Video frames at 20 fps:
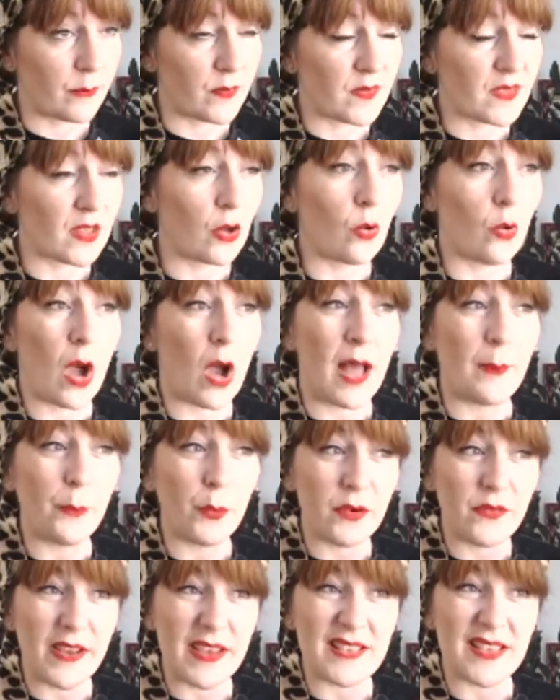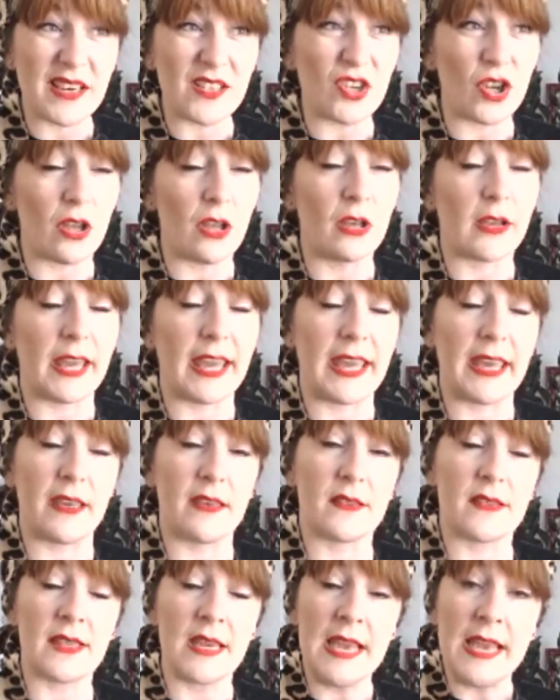So upward facing dog
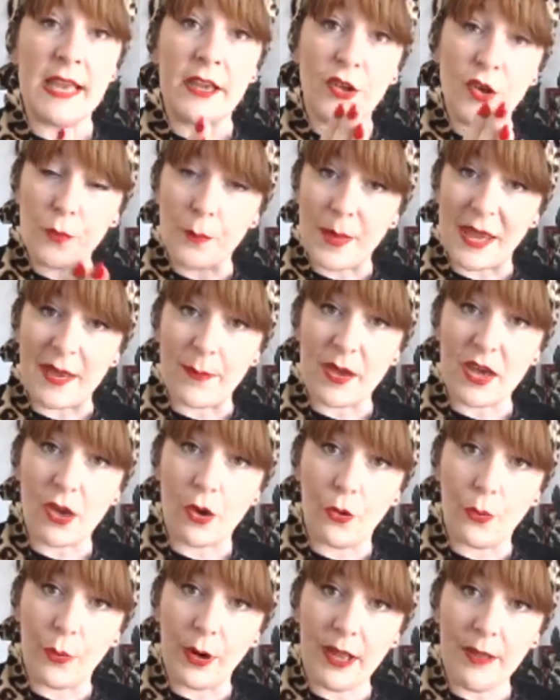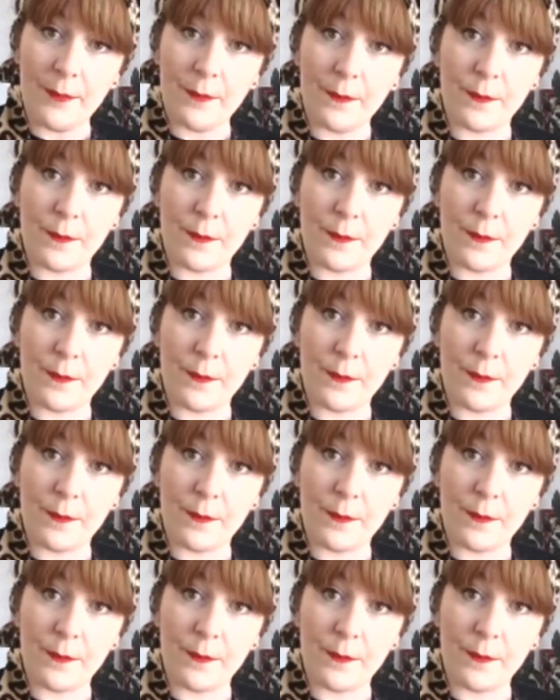is your baby cobra,